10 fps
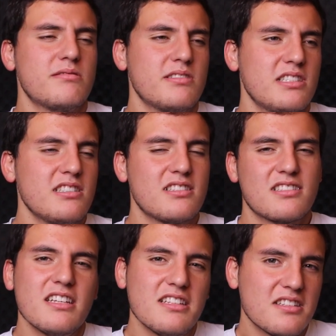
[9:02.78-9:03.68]

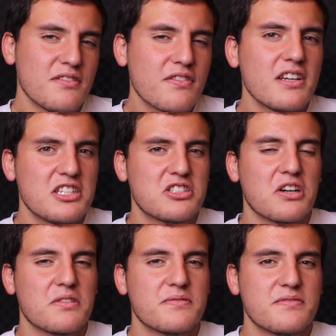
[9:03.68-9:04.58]
it's a funny
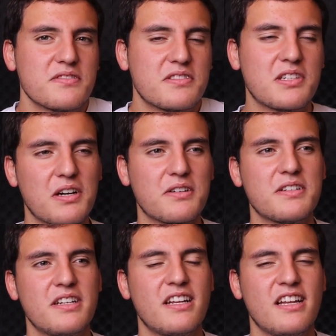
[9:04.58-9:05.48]
show. So
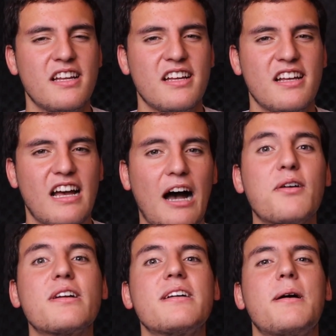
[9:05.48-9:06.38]

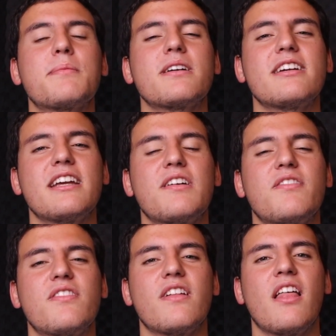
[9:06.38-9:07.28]
I'm gonna
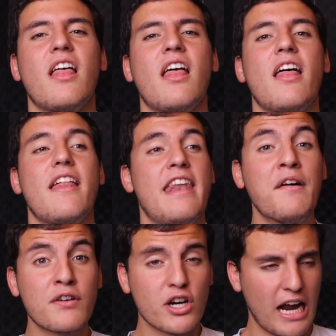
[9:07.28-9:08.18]
give
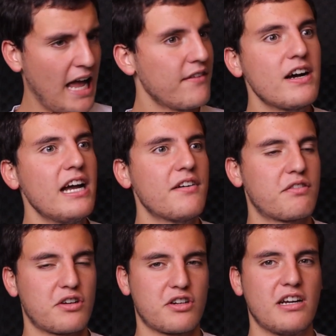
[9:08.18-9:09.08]
Never Have I
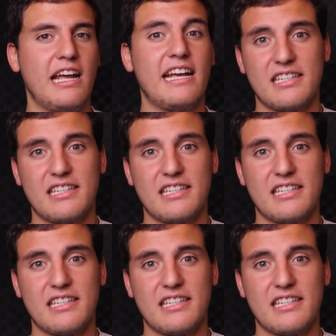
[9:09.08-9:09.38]
Ever a